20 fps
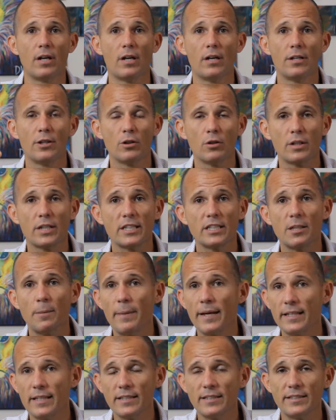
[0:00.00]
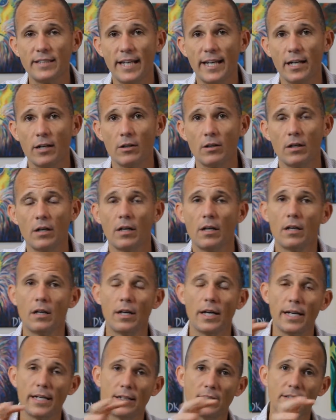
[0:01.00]
looking to make the sale,
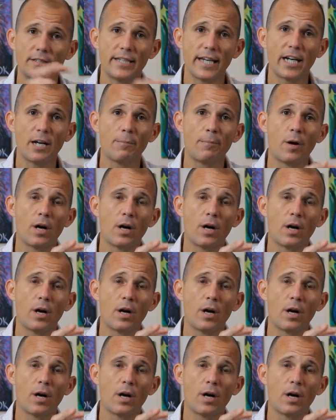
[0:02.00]
and the second